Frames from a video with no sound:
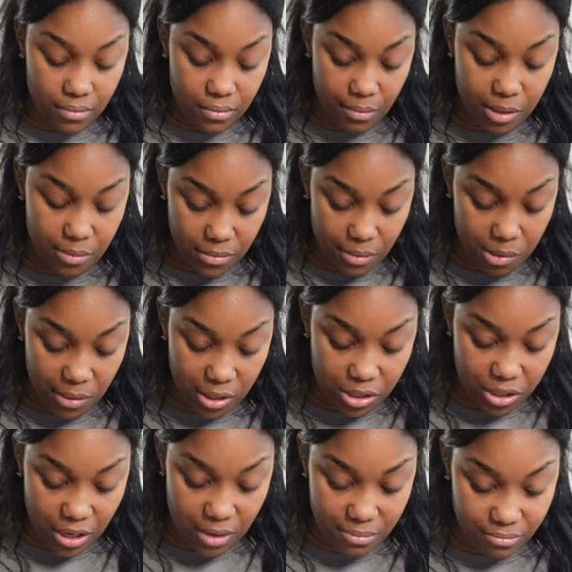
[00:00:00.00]
Let me make
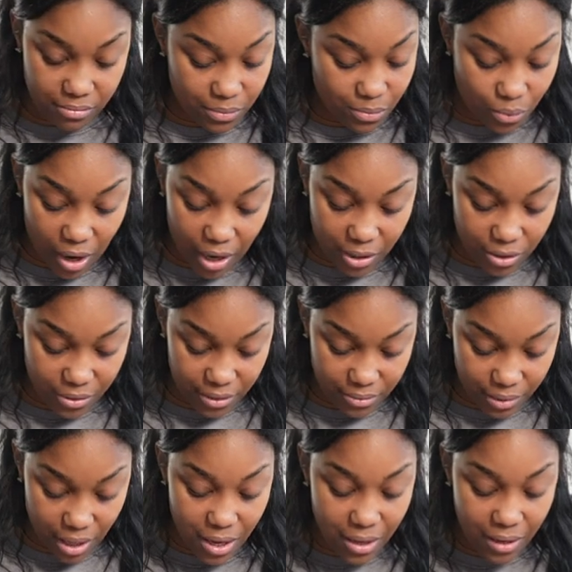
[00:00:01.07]
sure I'm right on it.
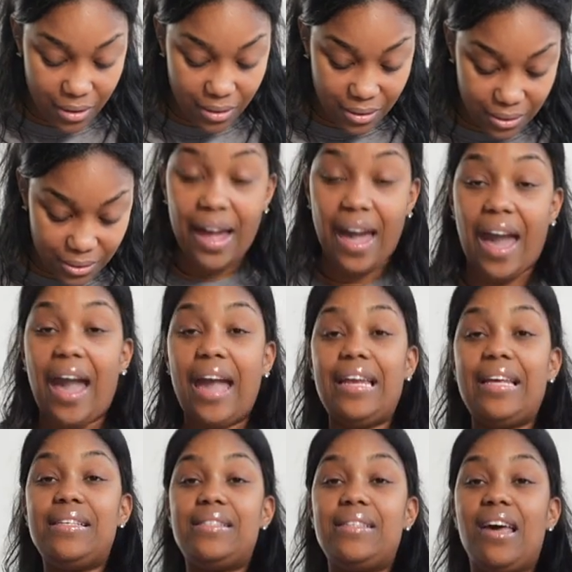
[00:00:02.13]

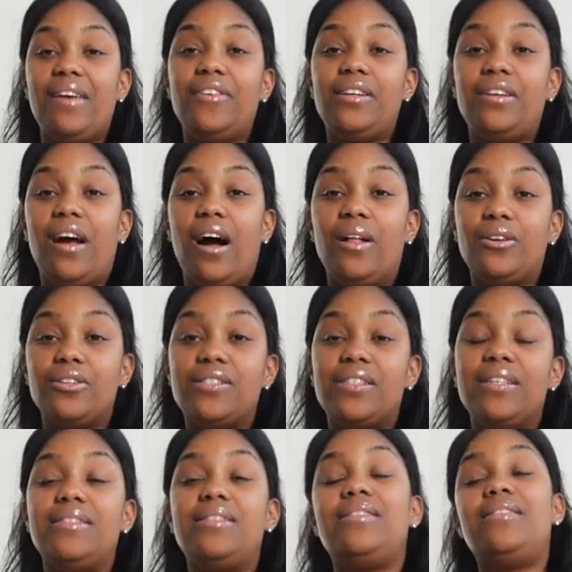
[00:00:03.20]

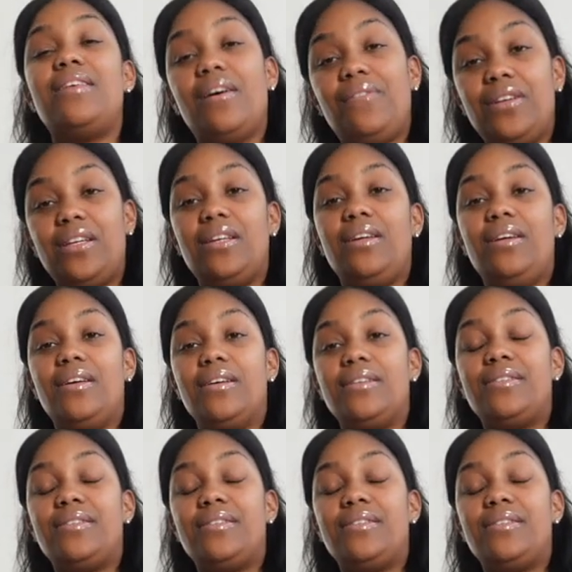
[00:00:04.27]
$87.70.